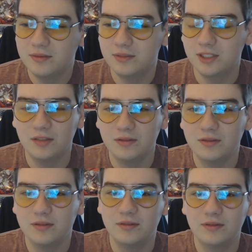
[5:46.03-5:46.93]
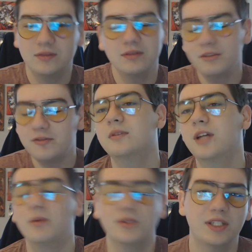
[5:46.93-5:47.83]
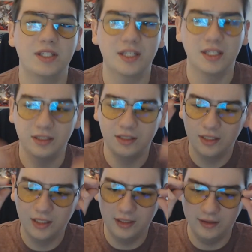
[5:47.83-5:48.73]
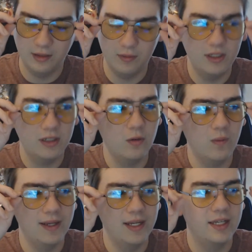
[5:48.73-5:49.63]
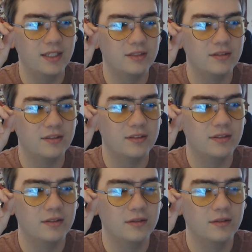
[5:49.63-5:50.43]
You know, it's fine. I will say that they were not quite as